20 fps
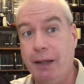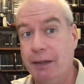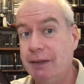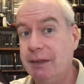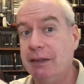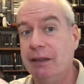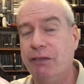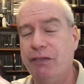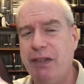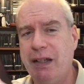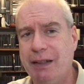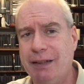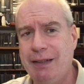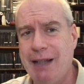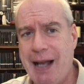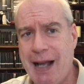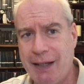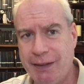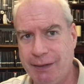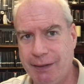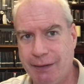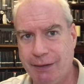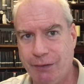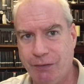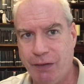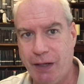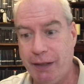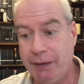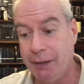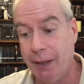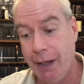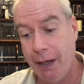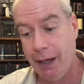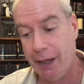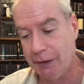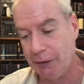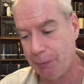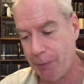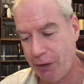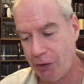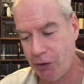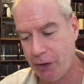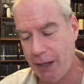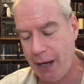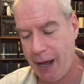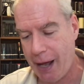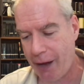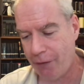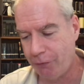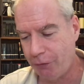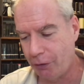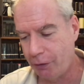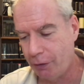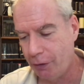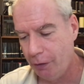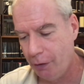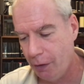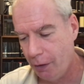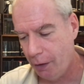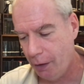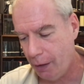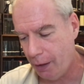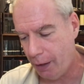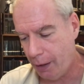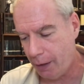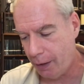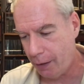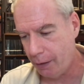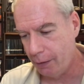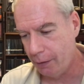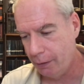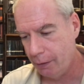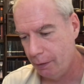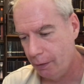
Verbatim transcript: This is a fantastic device, especially after, uh, I